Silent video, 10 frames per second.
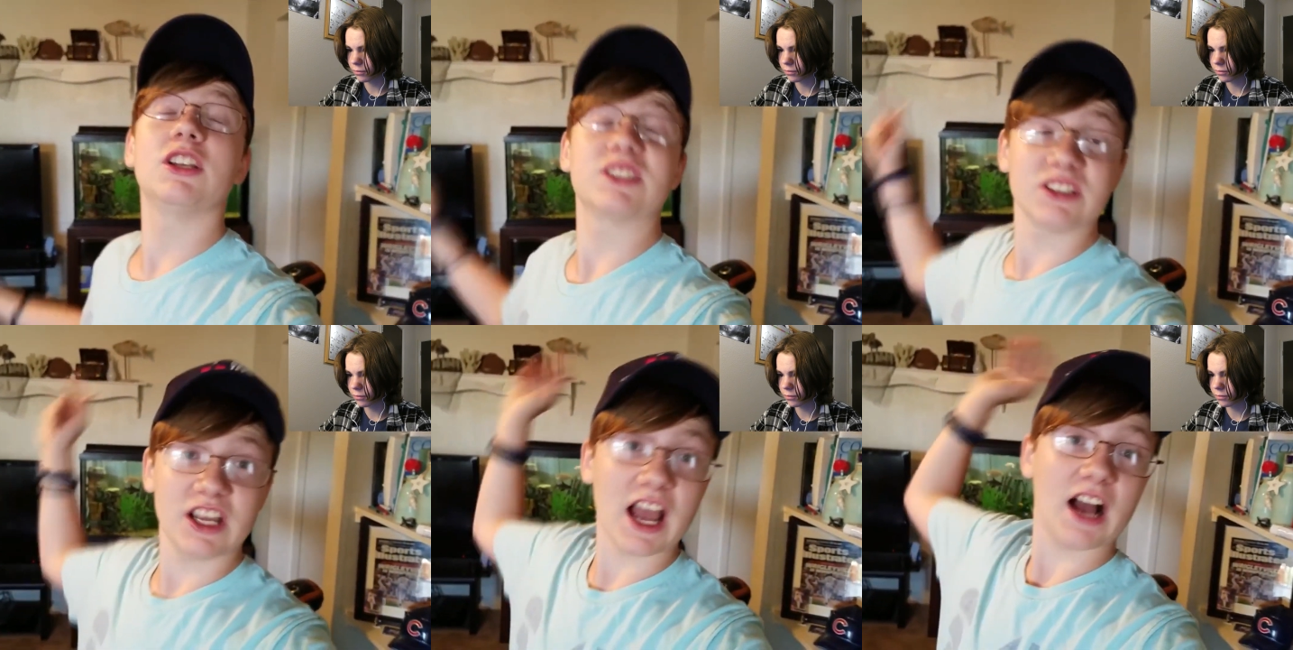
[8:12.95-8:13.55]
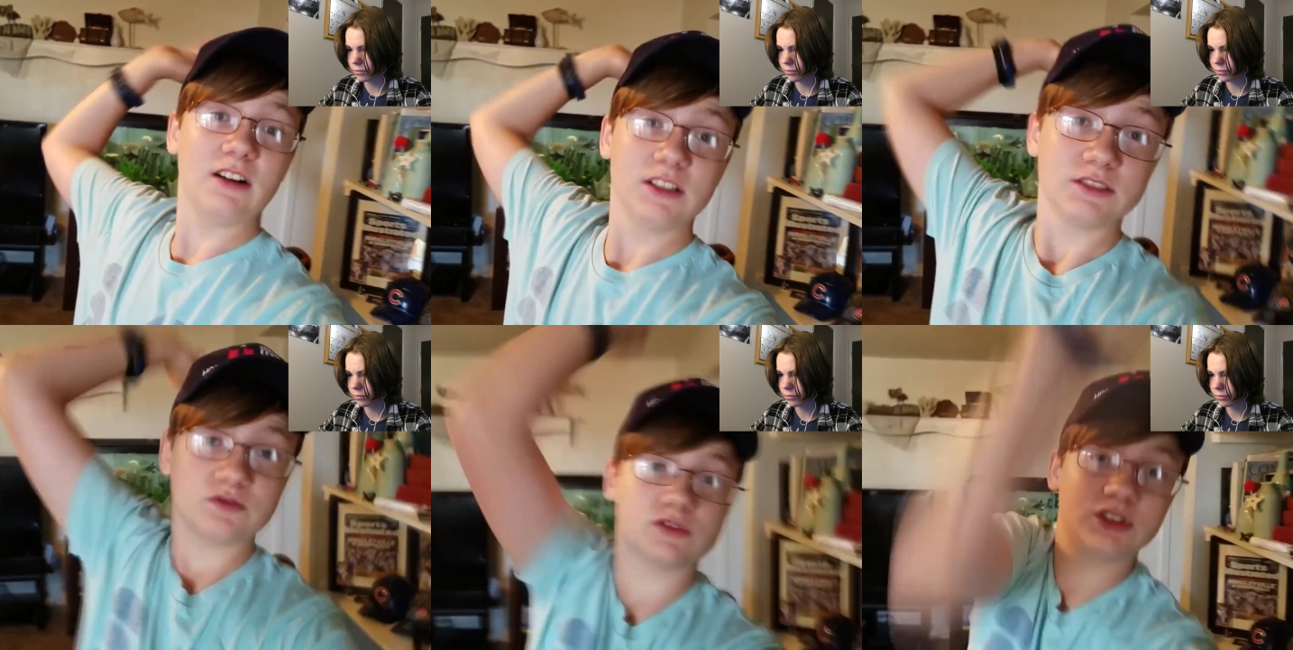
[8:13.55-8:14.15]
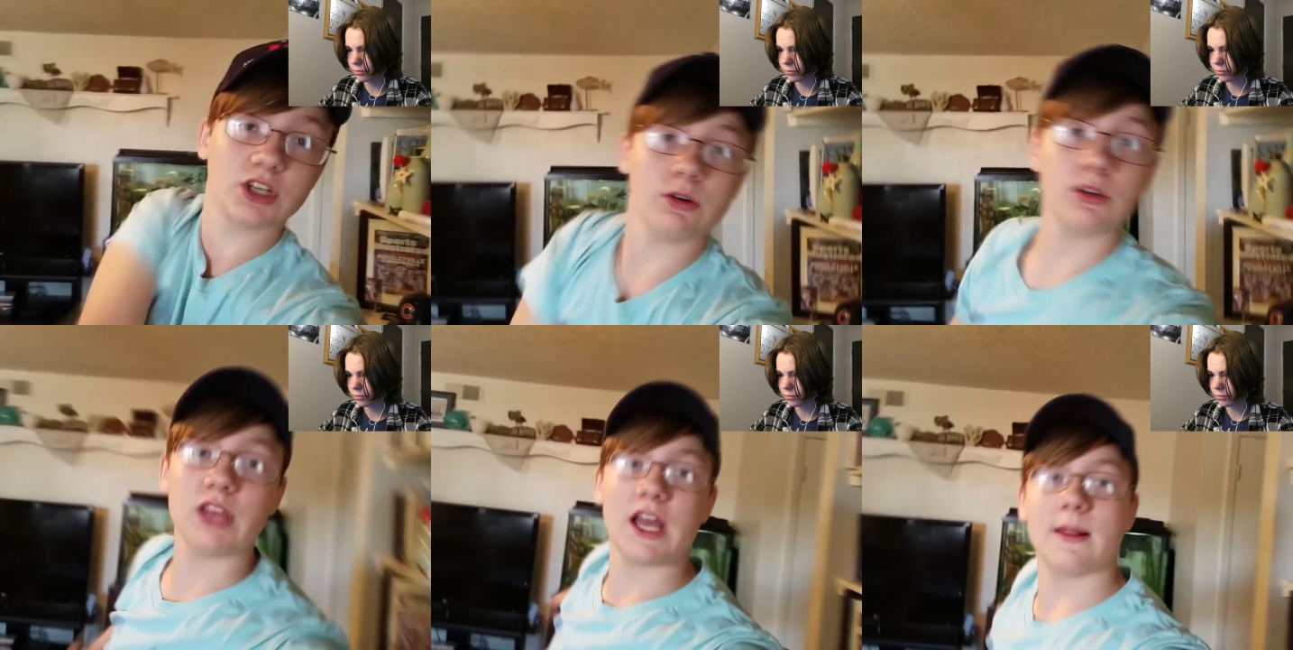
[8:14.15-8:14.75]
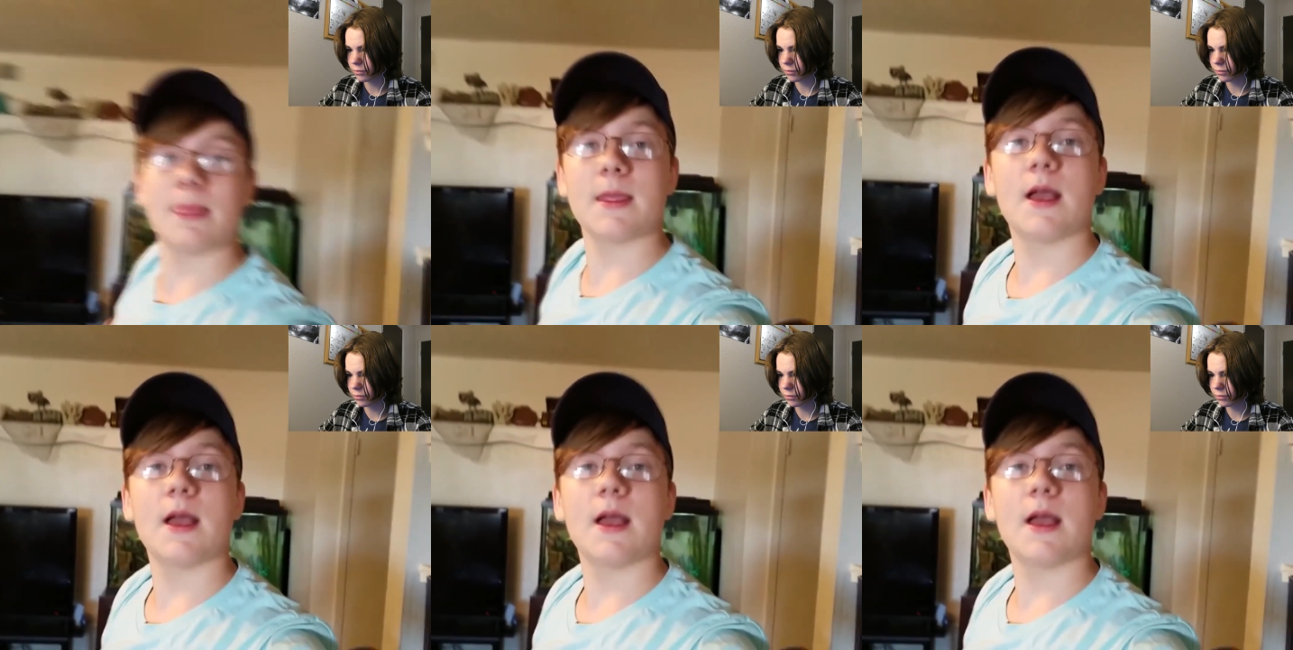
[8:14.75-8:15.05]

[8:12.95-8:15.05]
Speaker 1: So yeah, go do that.